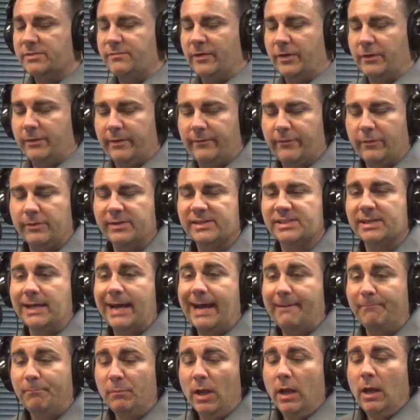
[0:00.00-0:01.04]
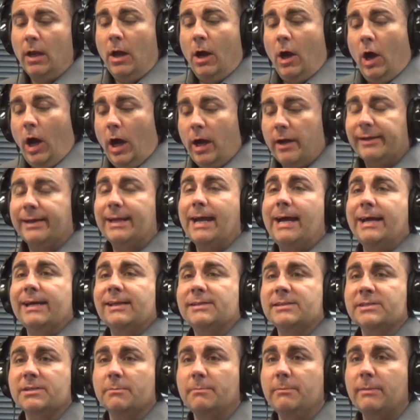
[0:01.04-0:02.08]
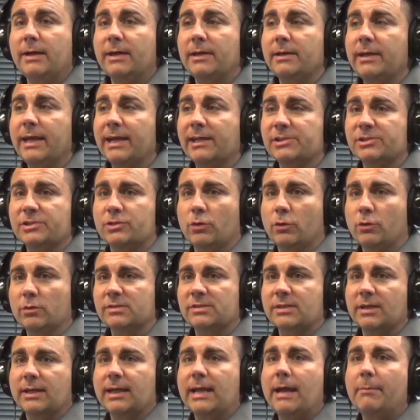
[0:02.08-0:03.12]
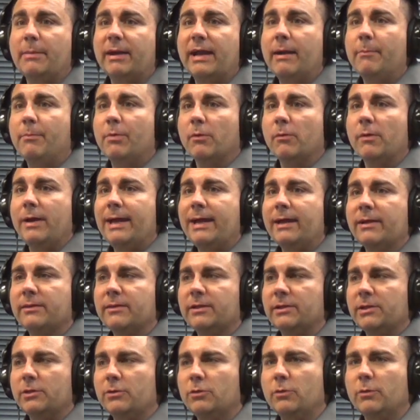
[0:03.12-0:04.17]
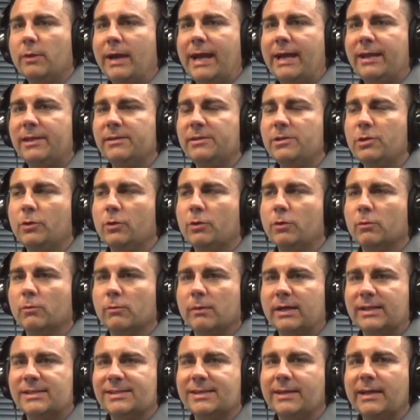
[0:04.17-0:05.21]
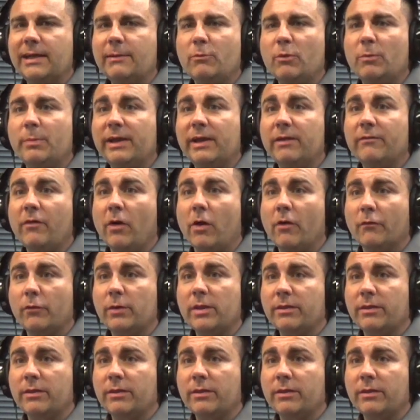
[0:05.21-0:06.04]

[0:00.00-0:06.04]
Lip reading: is very, very sad. Okay, some next talks that are coming up around that you and your team will be involved